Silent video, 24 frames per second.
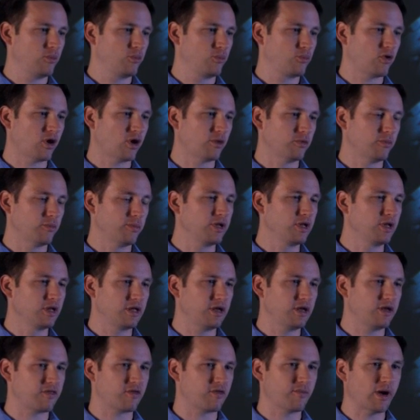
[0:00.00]

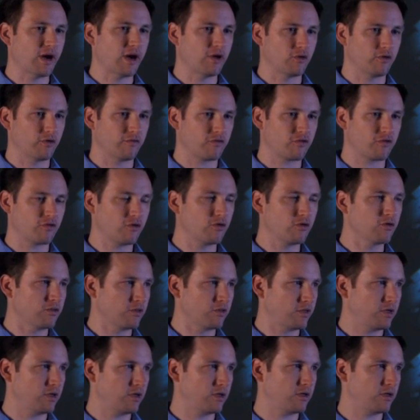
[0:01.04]
probability, it's a matter of certainty.